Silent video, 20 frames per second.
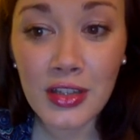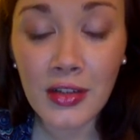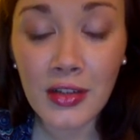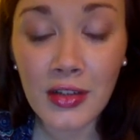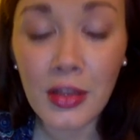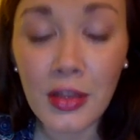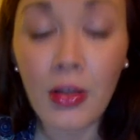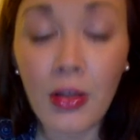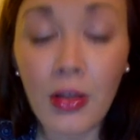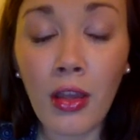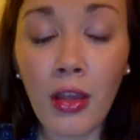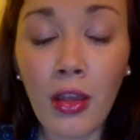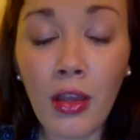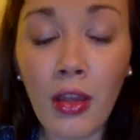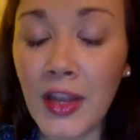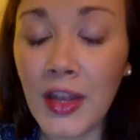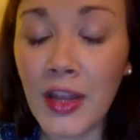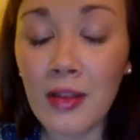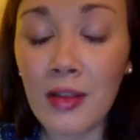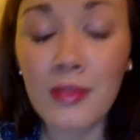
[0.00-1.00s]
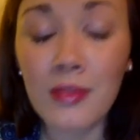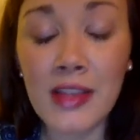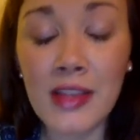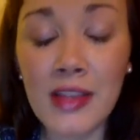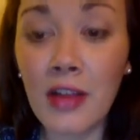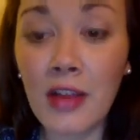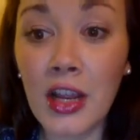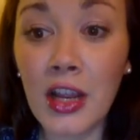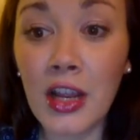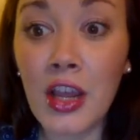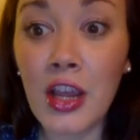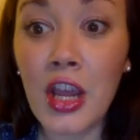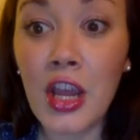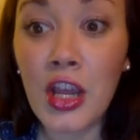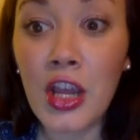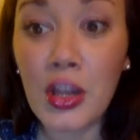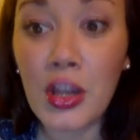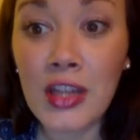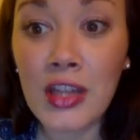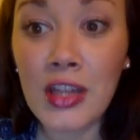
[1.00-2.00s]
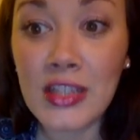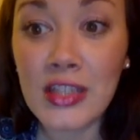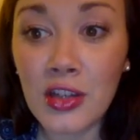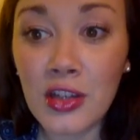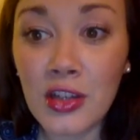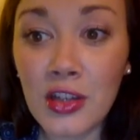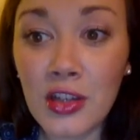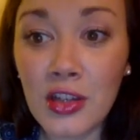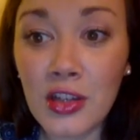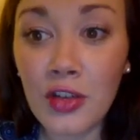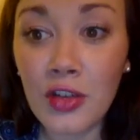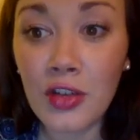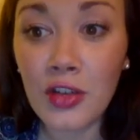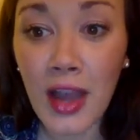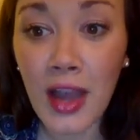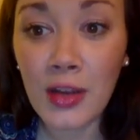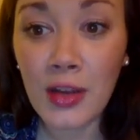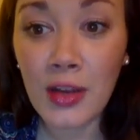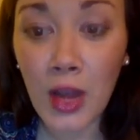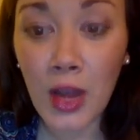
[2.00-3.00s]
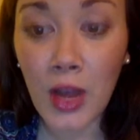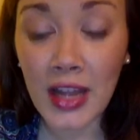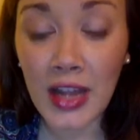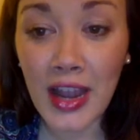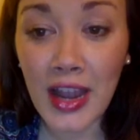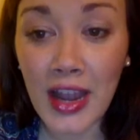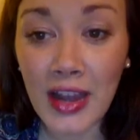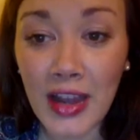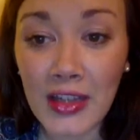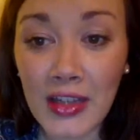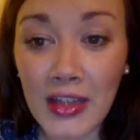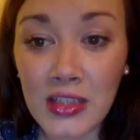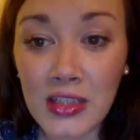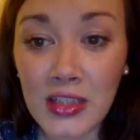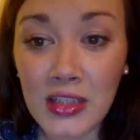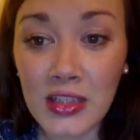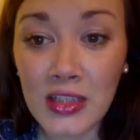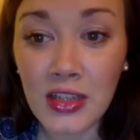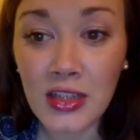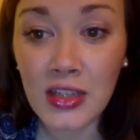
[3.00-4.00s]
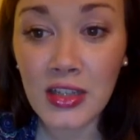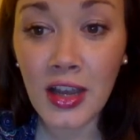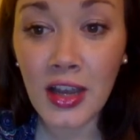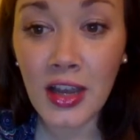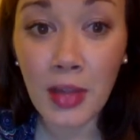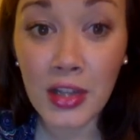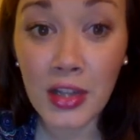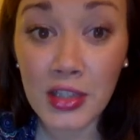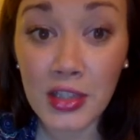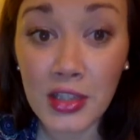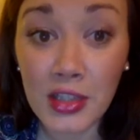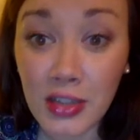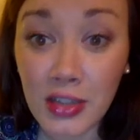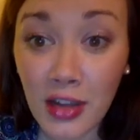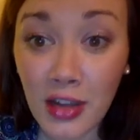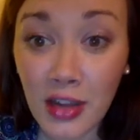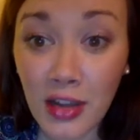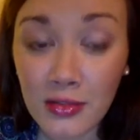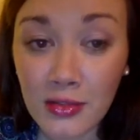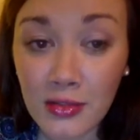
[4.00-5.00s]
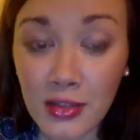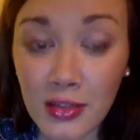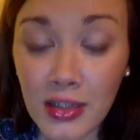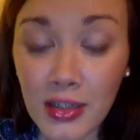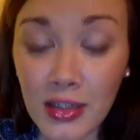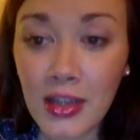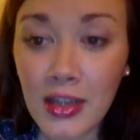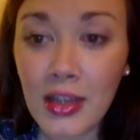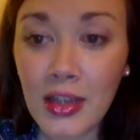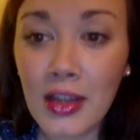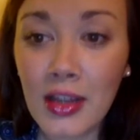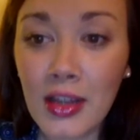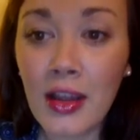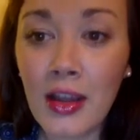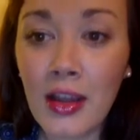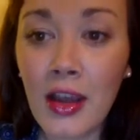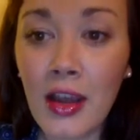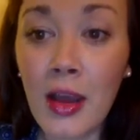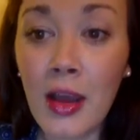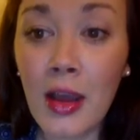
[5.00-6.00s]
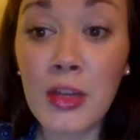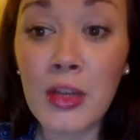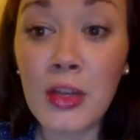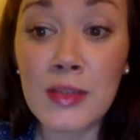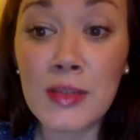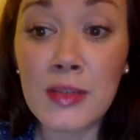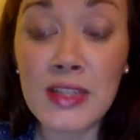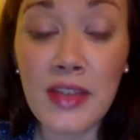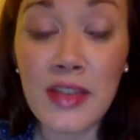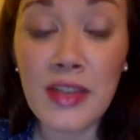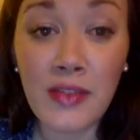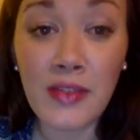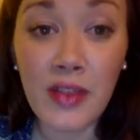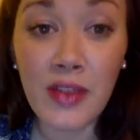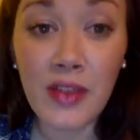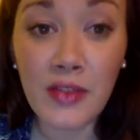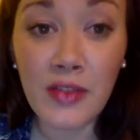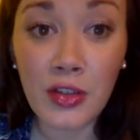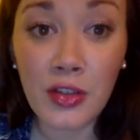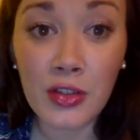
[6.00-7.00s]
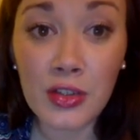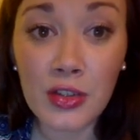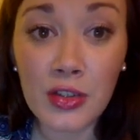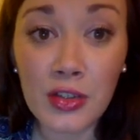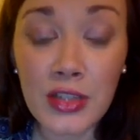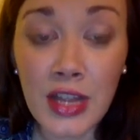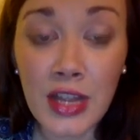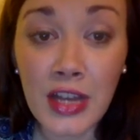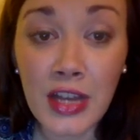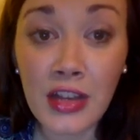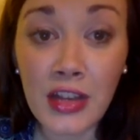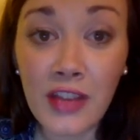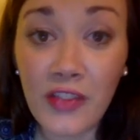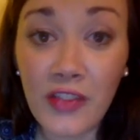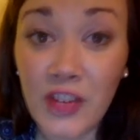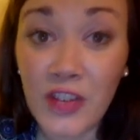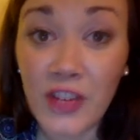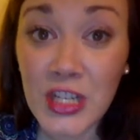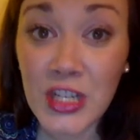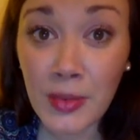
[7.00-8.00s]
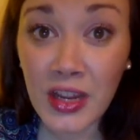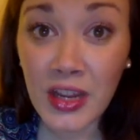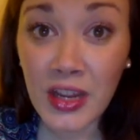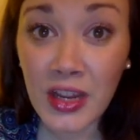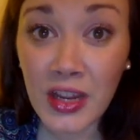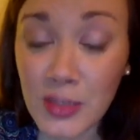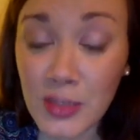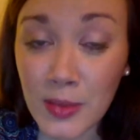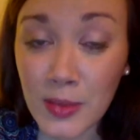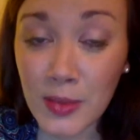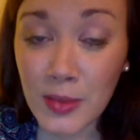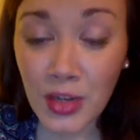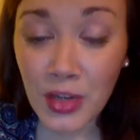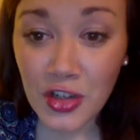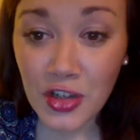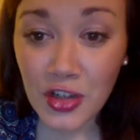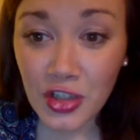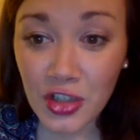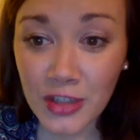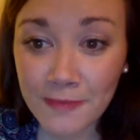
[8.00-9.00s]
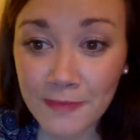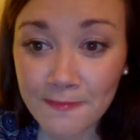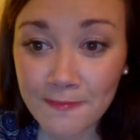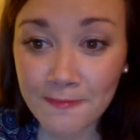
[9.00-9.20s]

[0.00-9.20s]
You cannot say that right. You get $10 back in YCash applied to your account when you spend $75, and you get free shipping if you spend $100.